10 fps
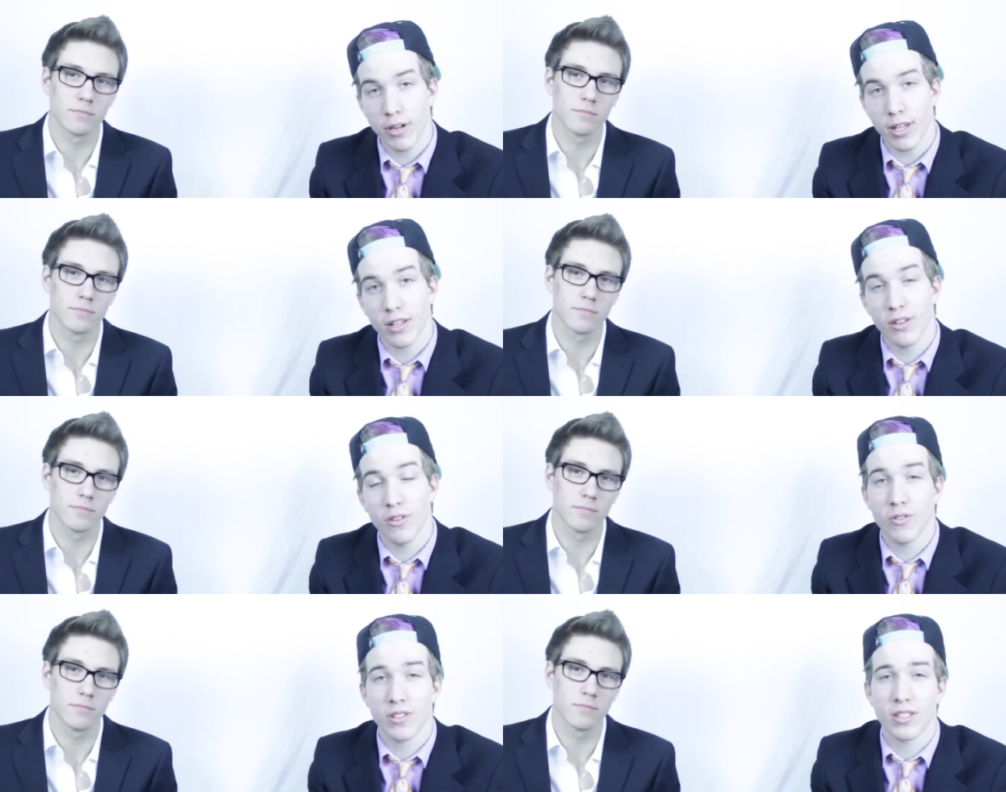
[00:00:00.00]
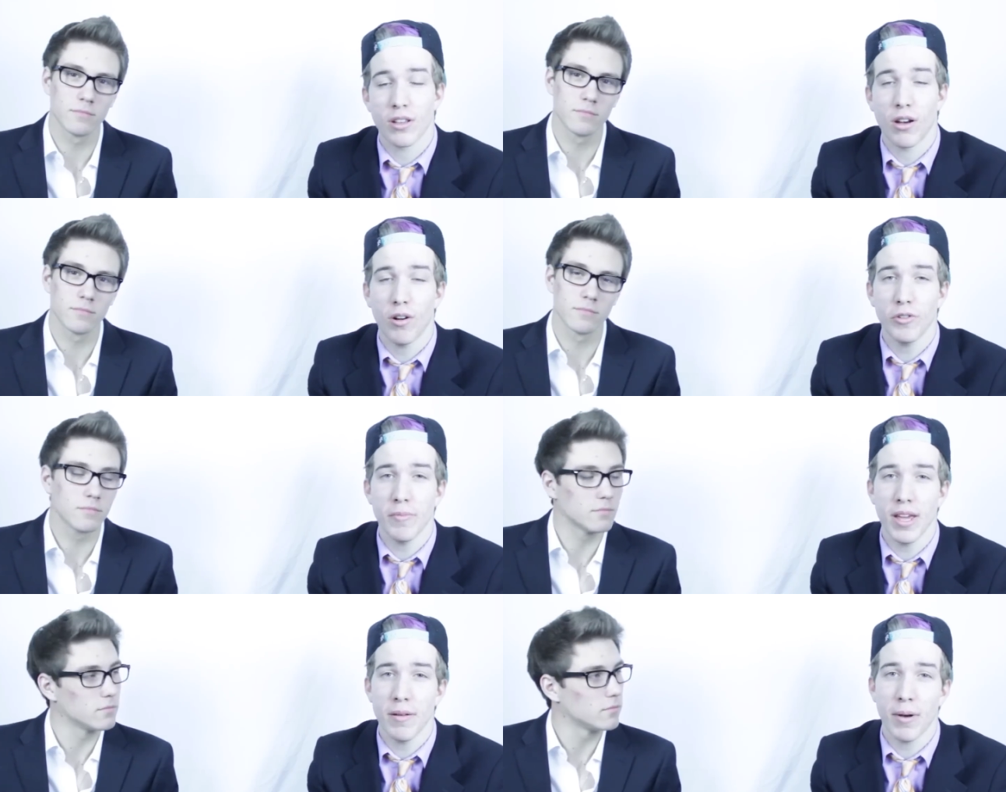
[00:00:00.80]
Speaker 1: Breaking news:
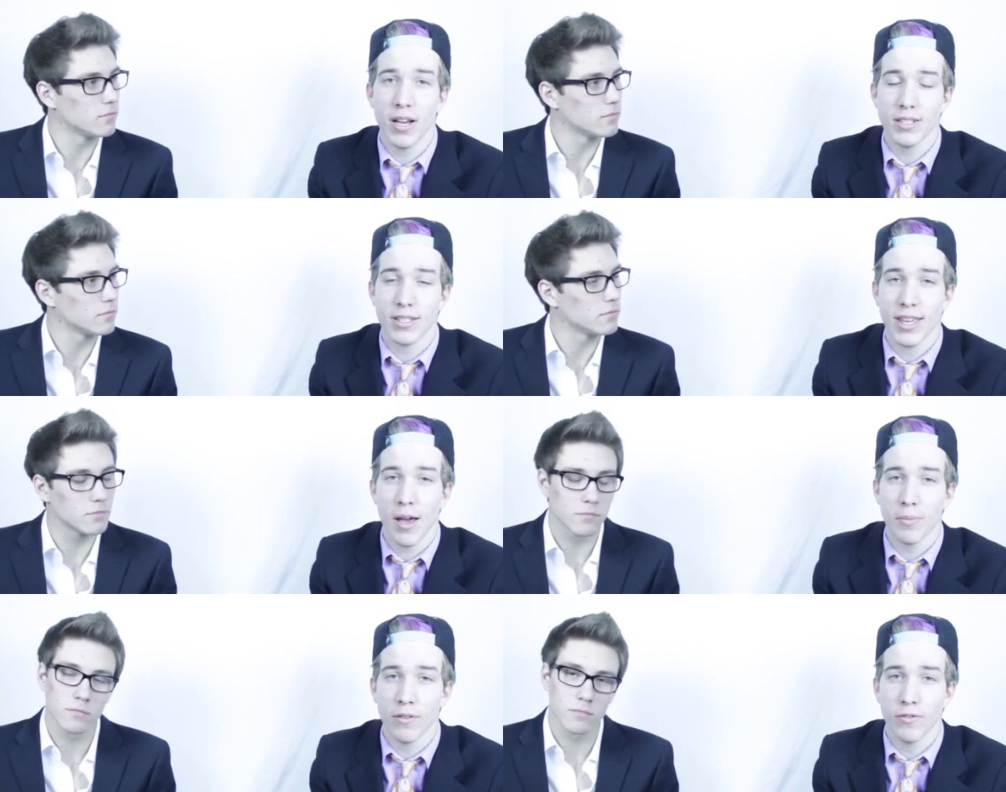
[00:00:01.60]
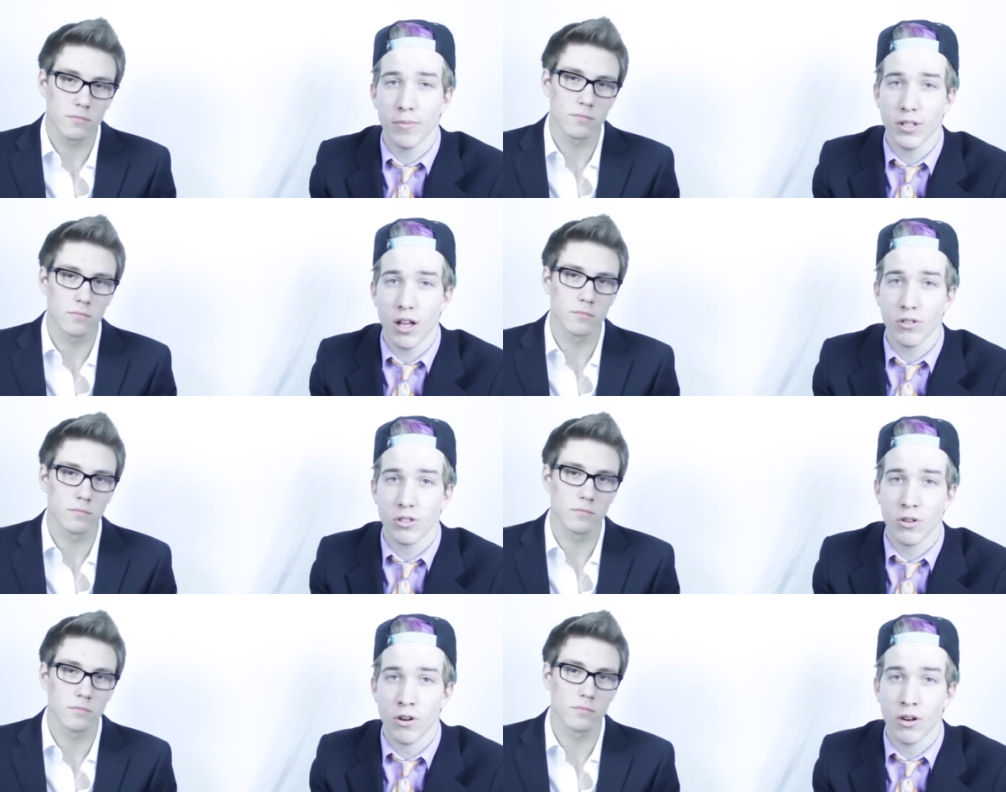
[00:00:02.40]
older man buys a cap gun from a dollar
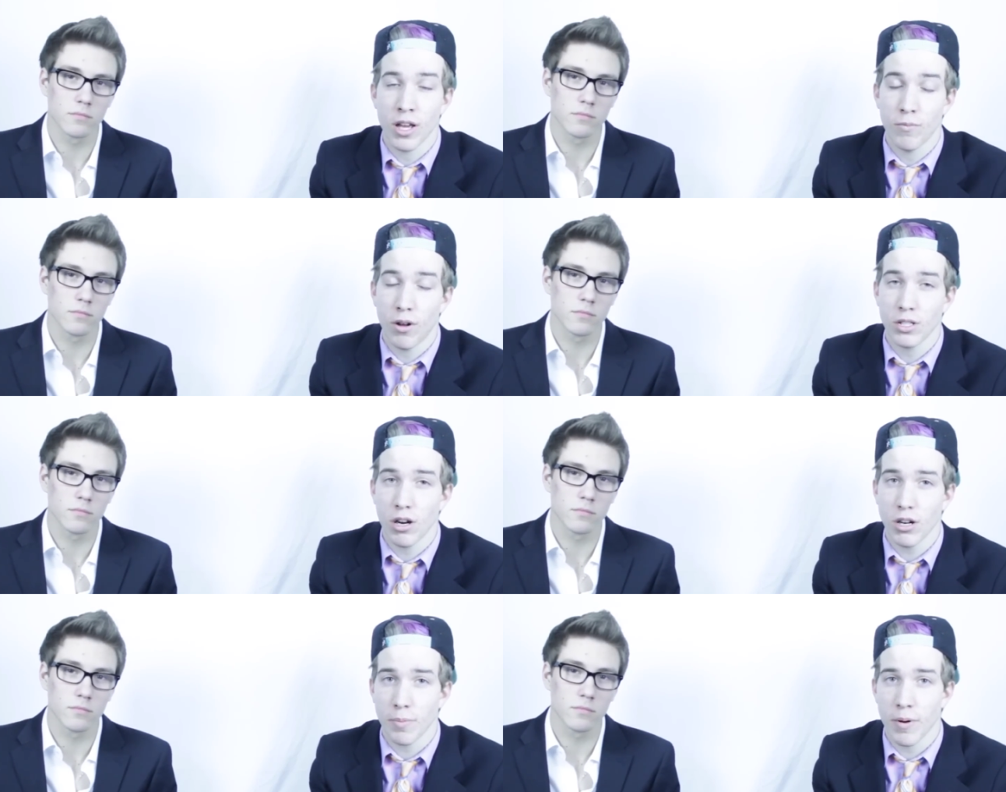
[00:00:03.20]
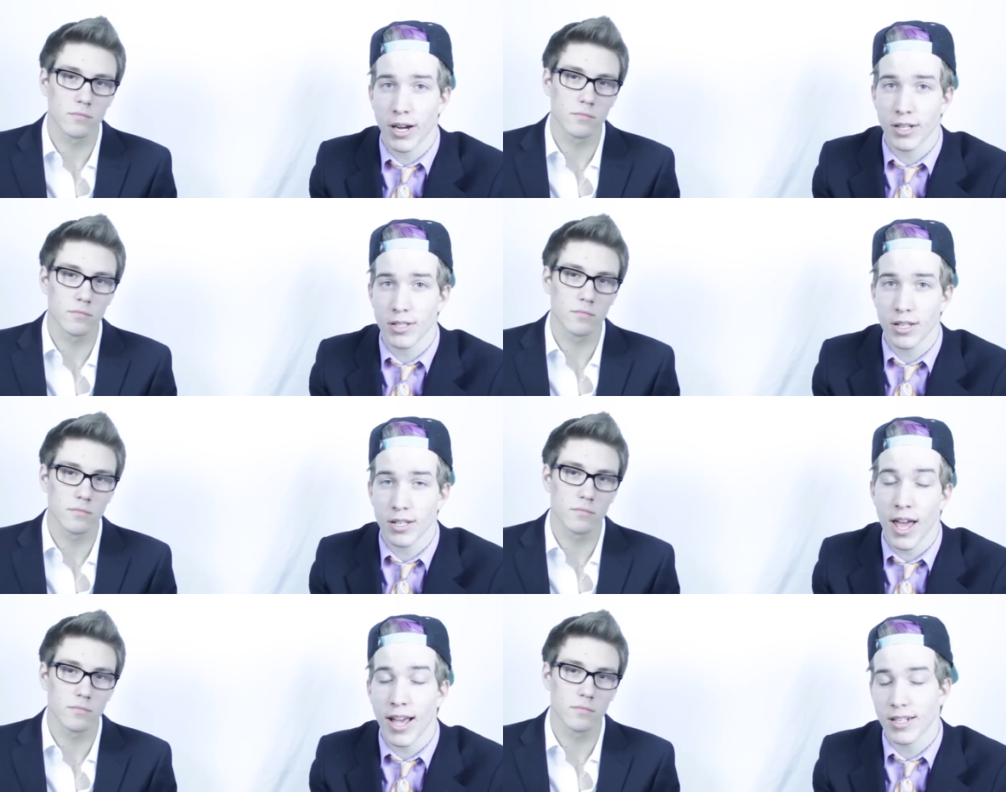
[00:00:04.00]
store, and while target
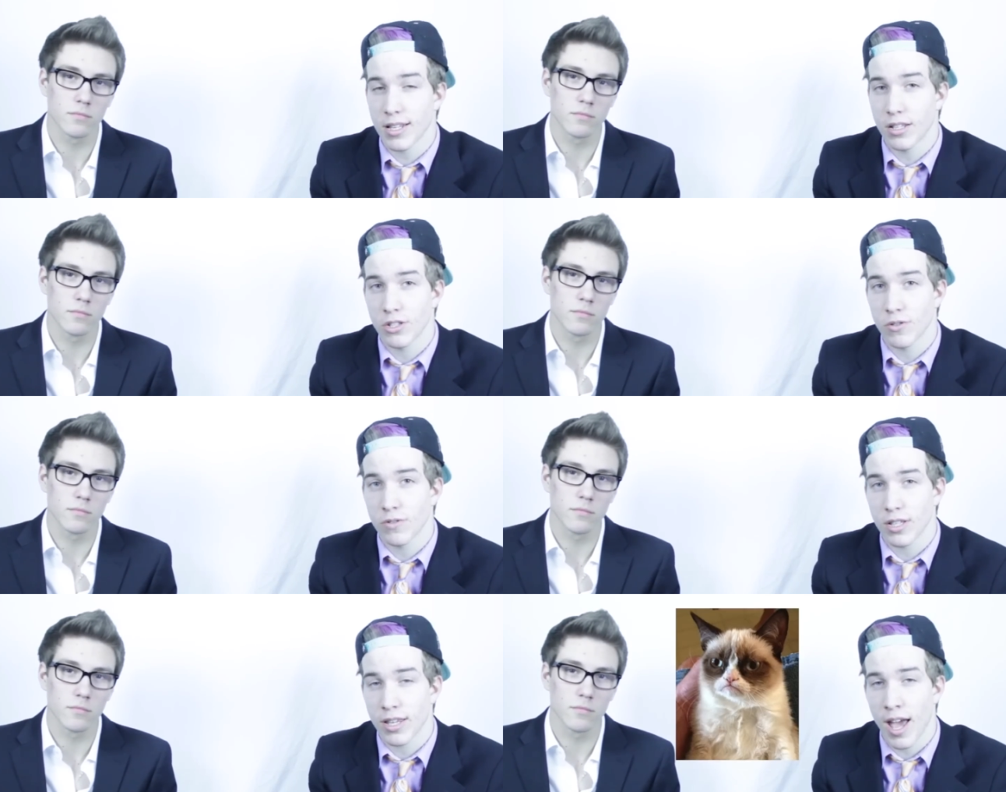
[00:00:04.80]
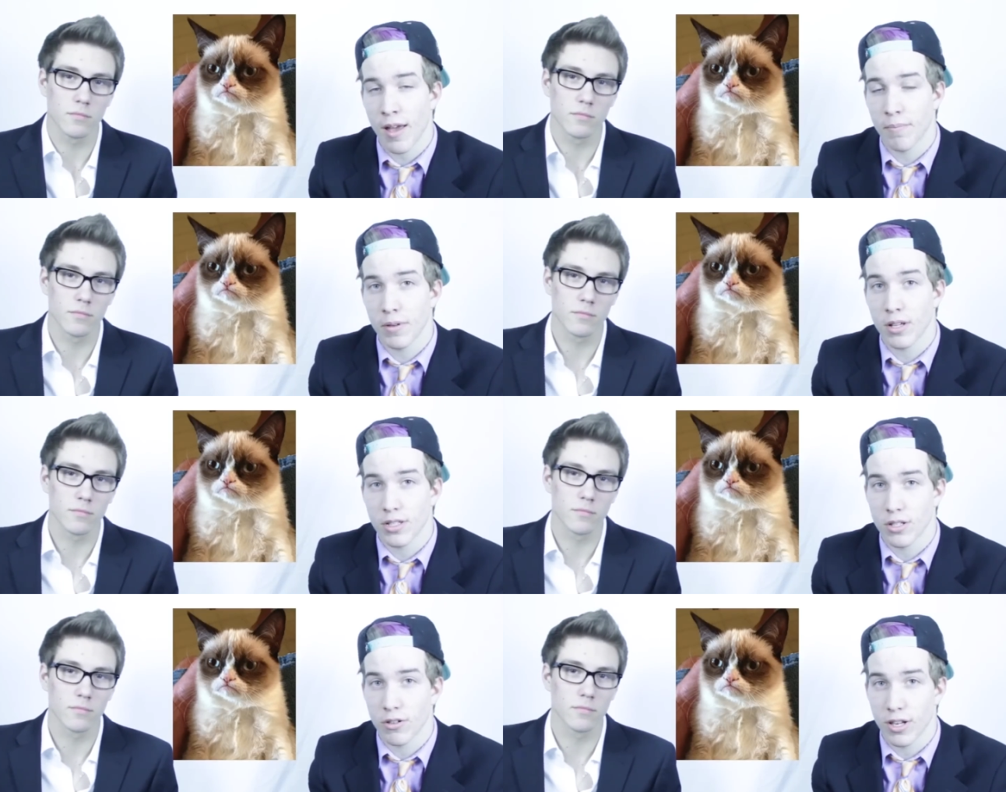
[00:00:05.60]
practicing, accidentally shoots the cat
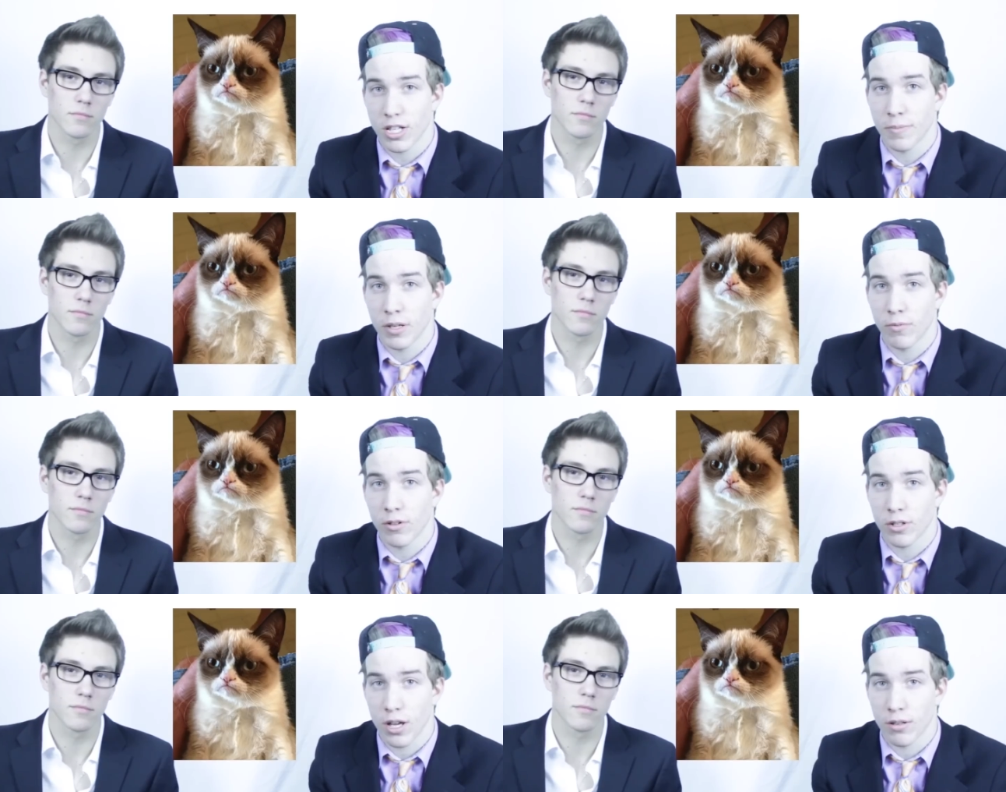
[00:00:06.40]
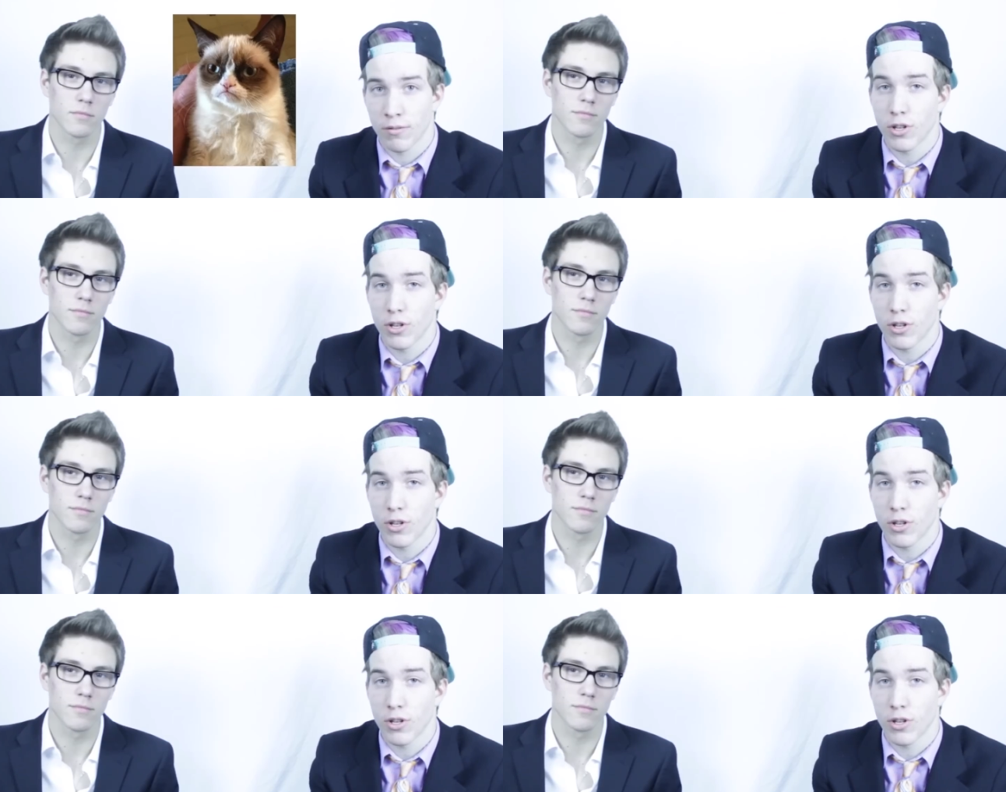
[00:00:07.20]
because it turned out to be a real gun.